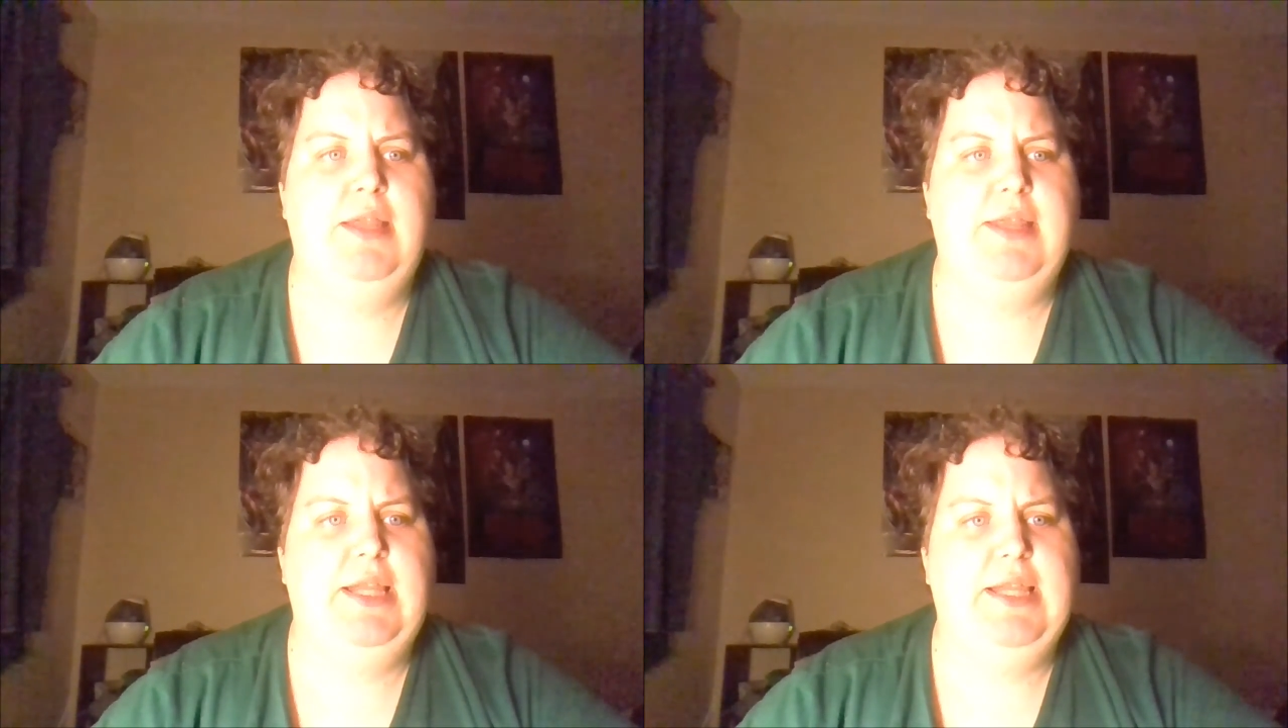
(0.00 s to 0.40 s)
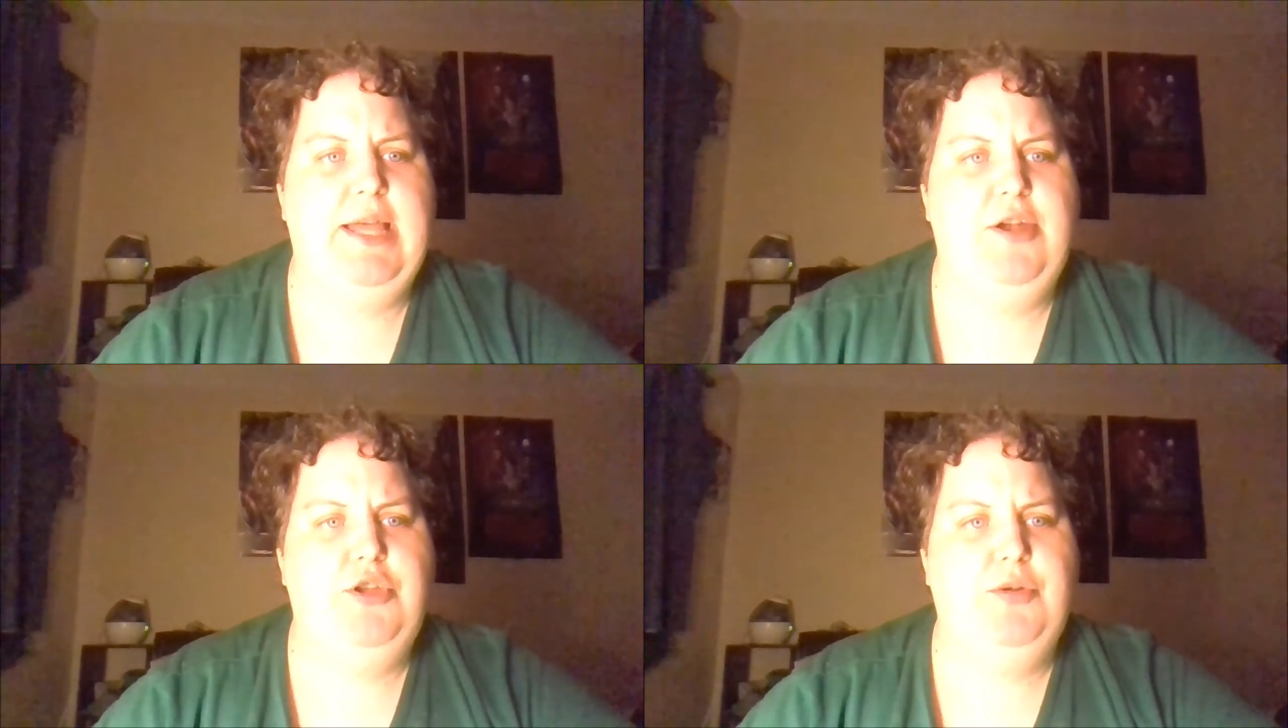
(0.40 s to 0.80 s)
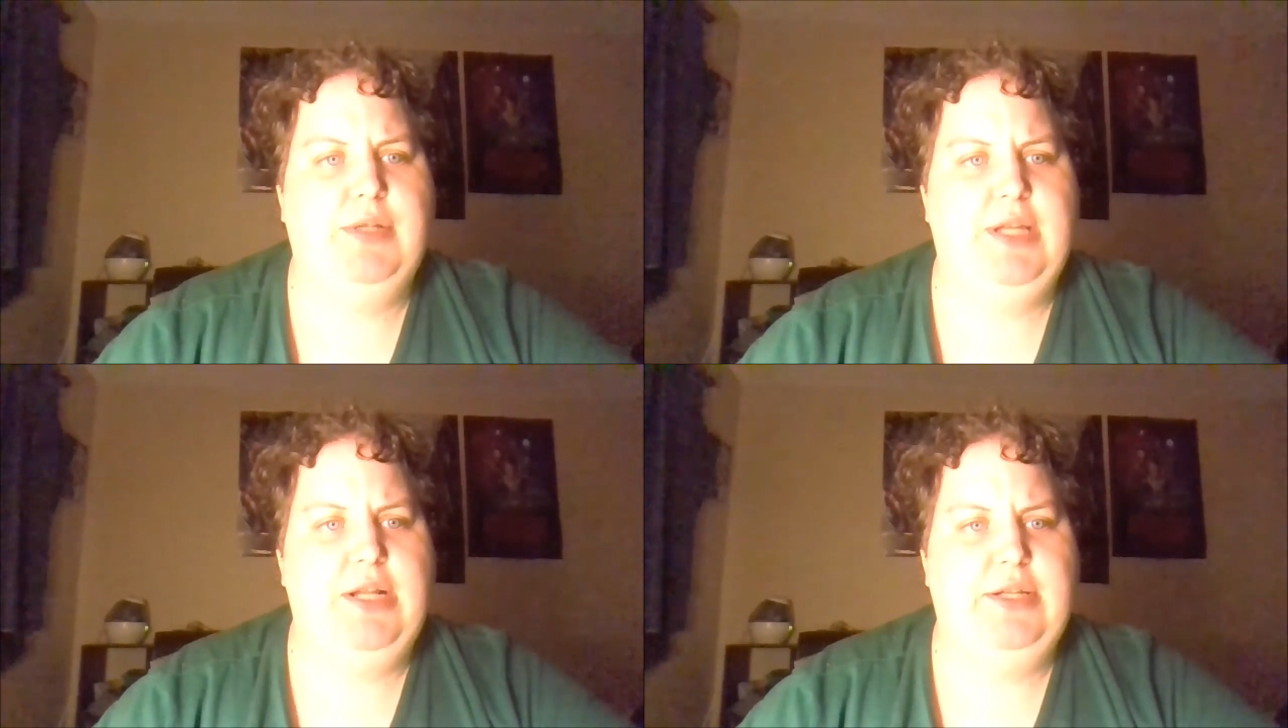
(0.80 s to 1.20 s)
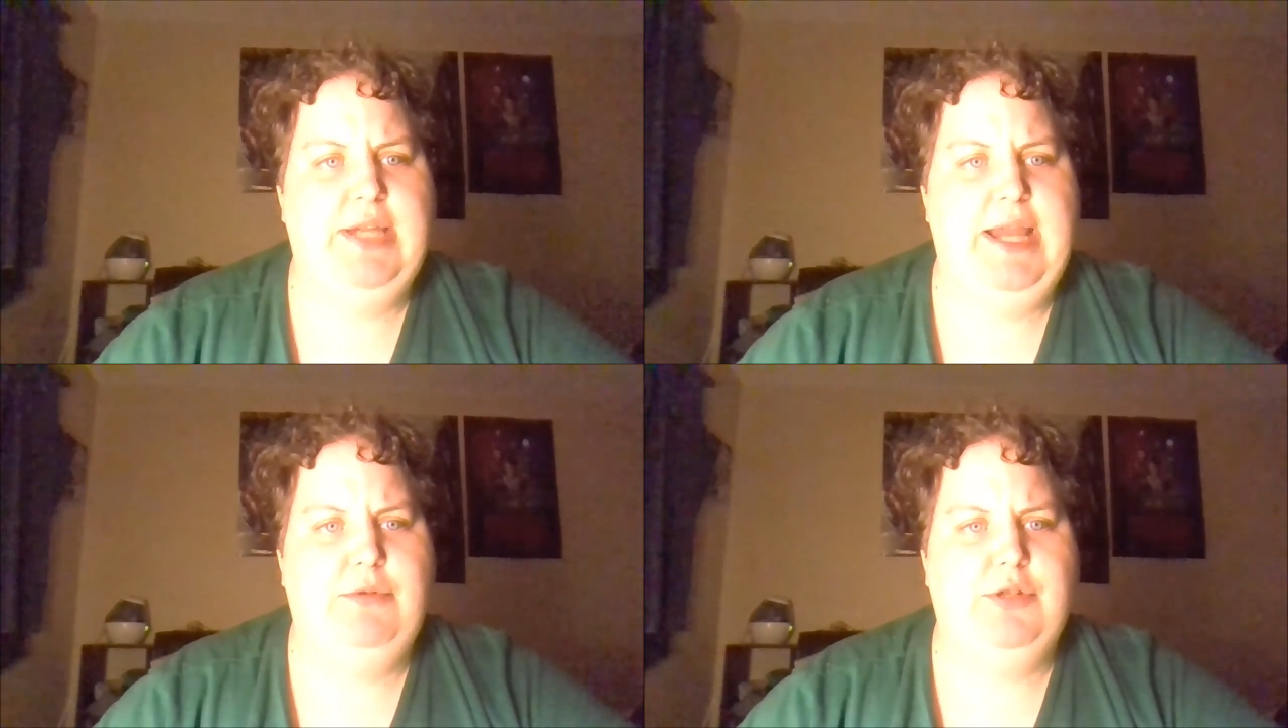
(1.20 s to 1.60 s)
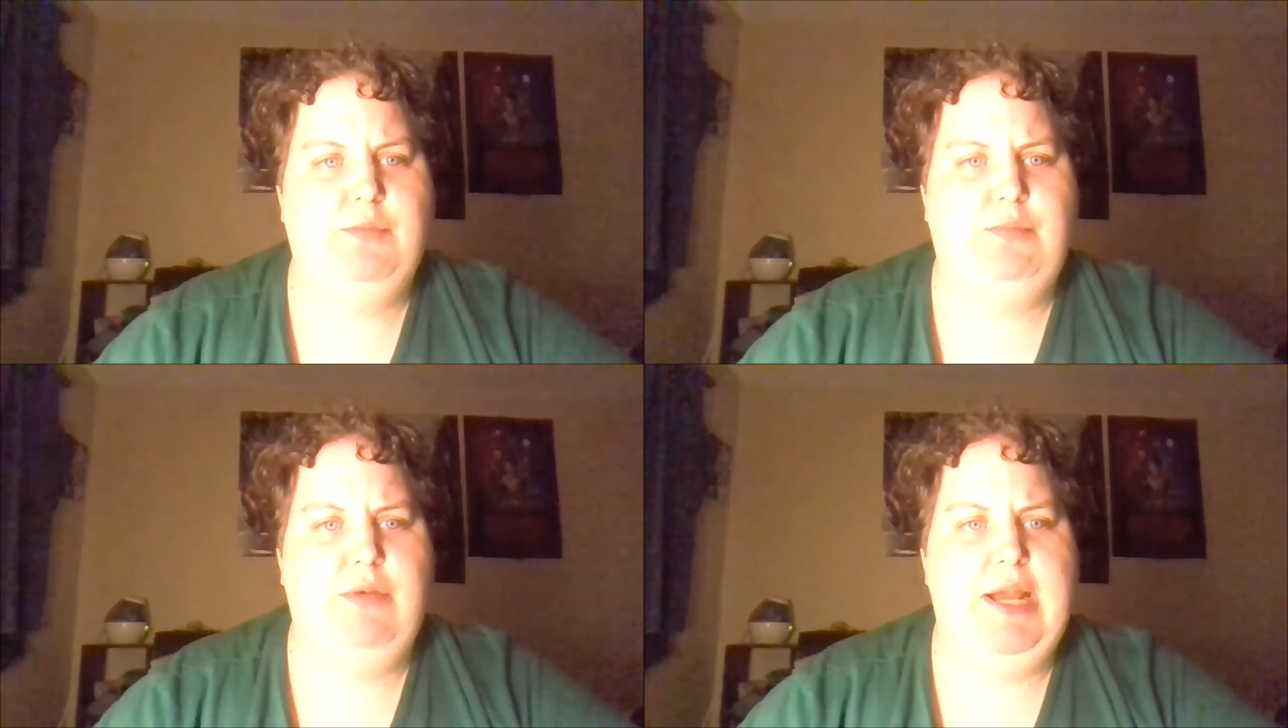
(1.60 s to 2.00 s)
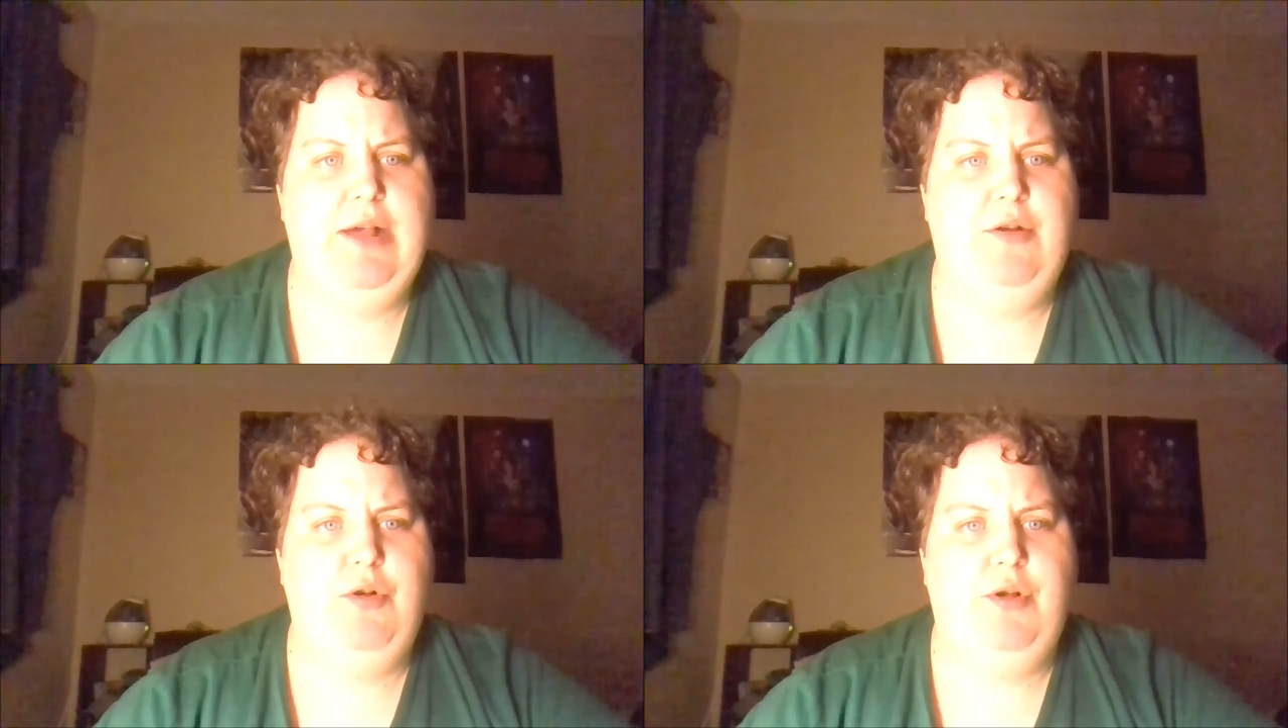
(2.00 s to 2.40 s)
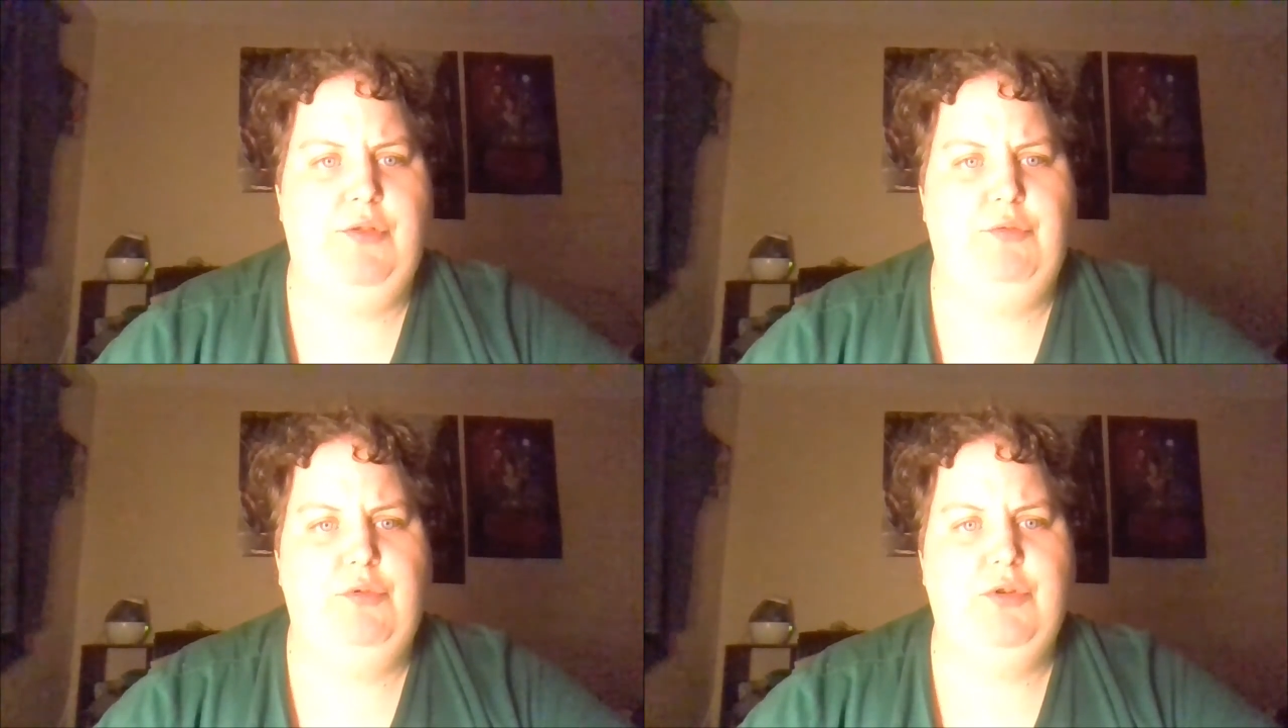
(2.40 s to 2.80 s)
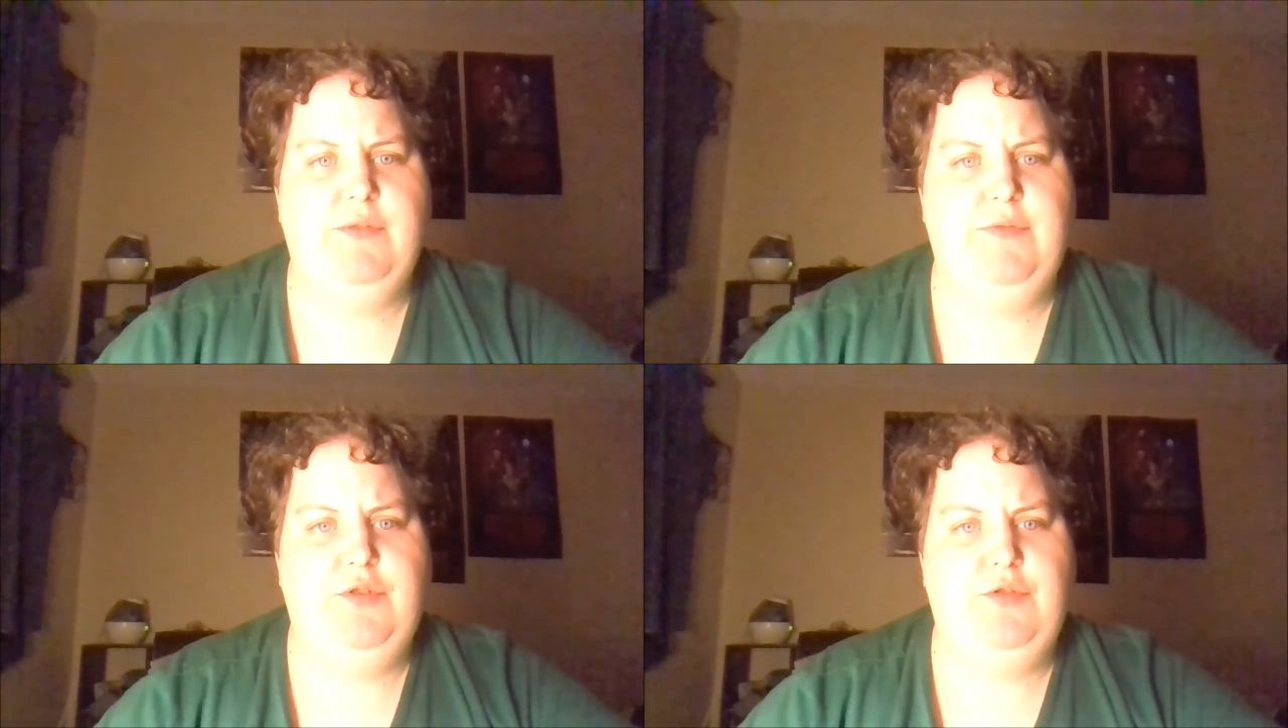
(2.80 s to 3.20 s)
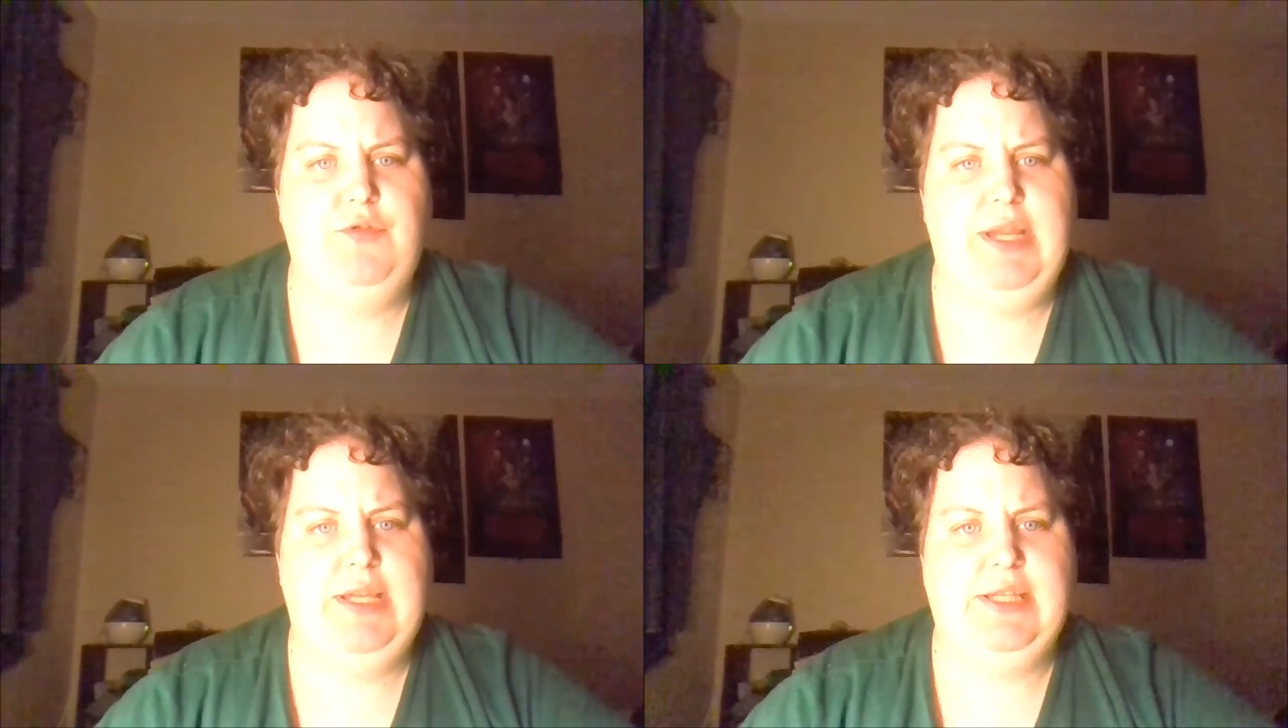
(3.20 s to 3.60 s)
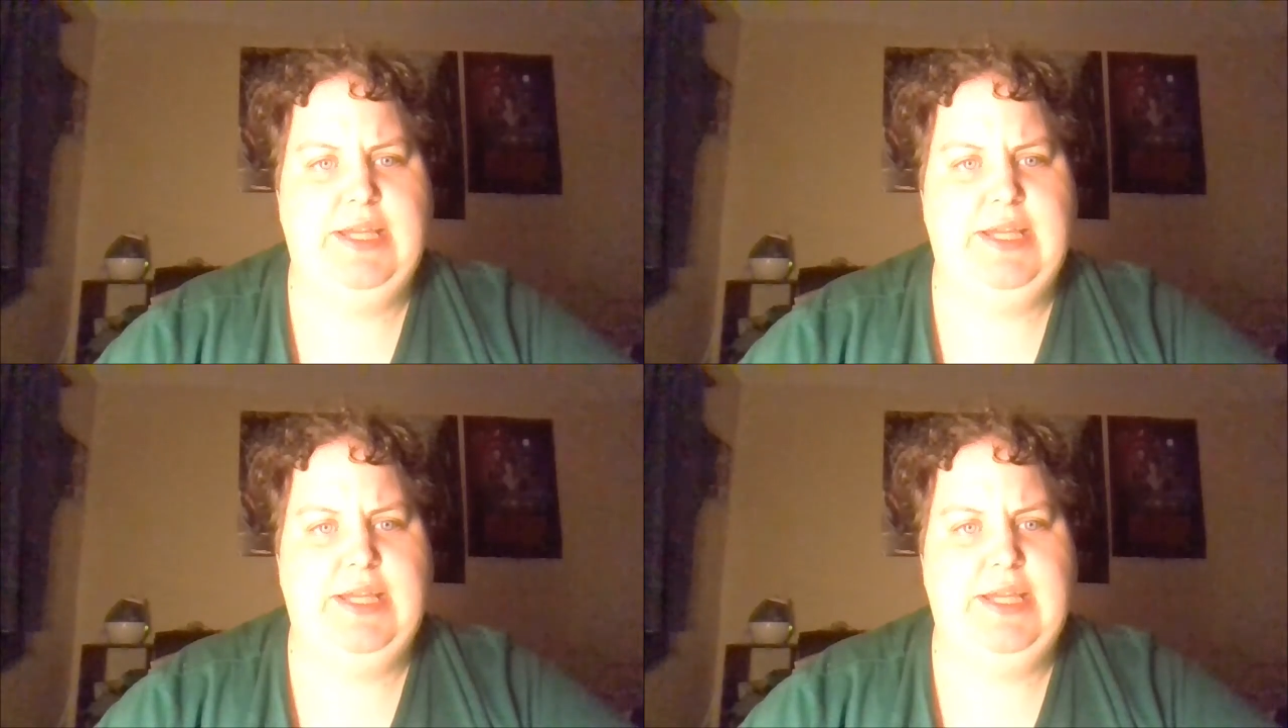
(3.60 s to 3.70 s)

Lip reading: They led her to a little table spread out on the roots of a tree